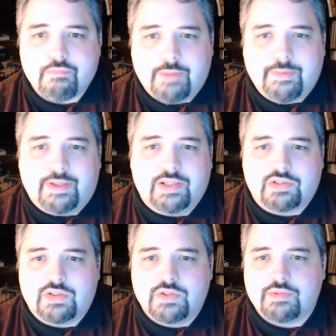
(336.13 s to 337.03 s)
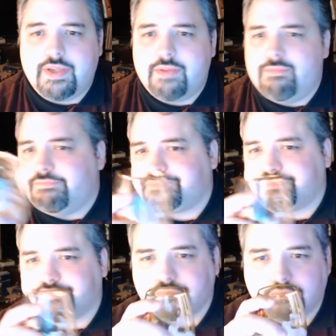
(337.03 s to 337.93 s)
Maybe a little too sweet.
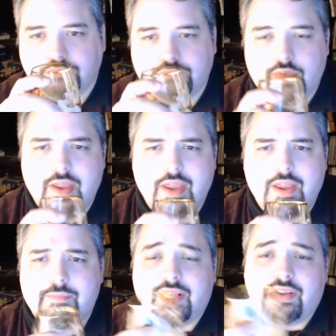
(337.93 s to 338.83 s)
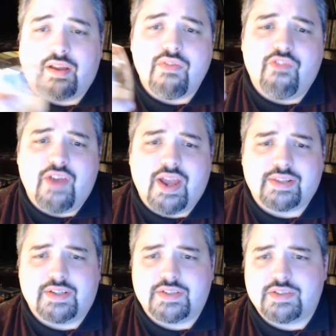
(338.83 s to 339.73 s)
But I love the
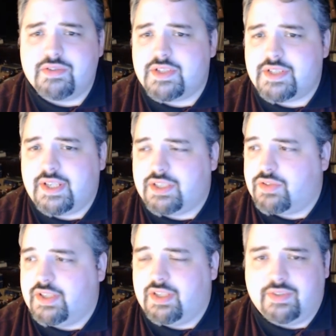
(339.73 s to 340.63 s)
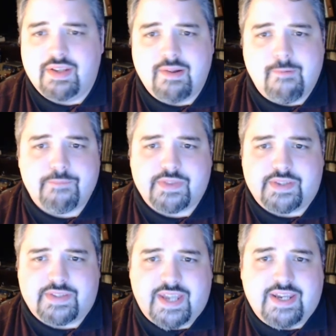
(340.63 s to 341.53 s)
fact that as soon as you take a drink of it,
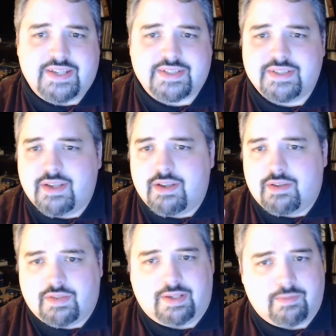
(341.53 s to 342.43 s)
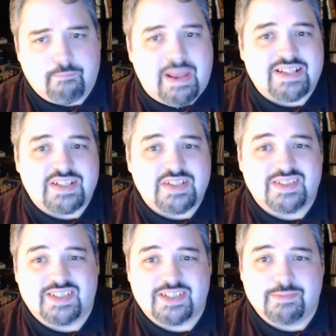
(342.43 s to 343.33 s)
the taste, like,
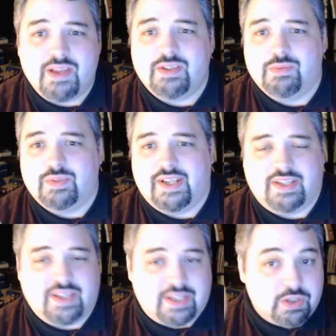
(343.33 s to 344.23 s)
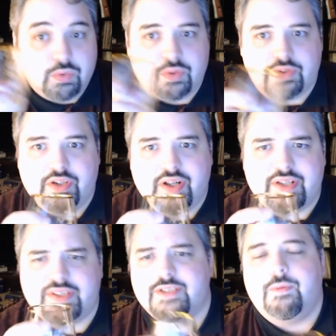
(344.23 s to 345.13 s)
matches the smell you were getting. Like, you're
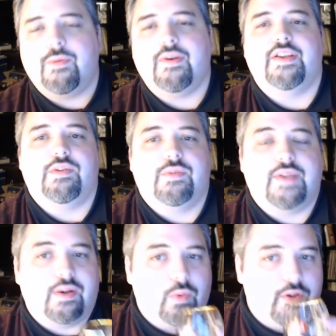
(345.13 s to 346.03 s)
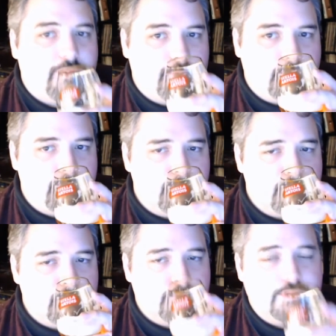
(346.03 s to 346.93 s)
not disappointed. You take a whiff of it,
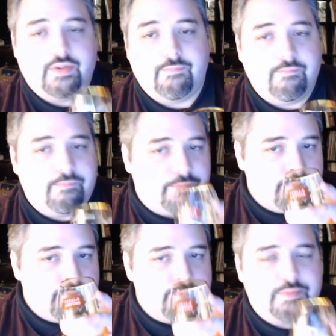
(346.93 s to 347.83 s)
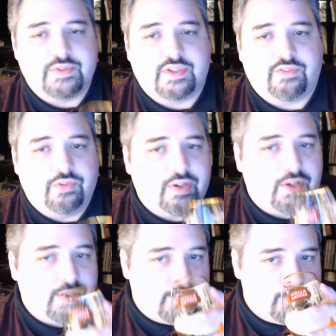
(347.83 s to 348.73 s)
and you're like, it smells like a fruit
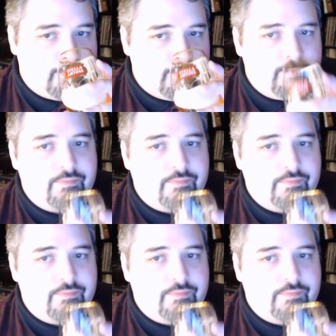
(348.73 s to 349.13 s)
cocktail.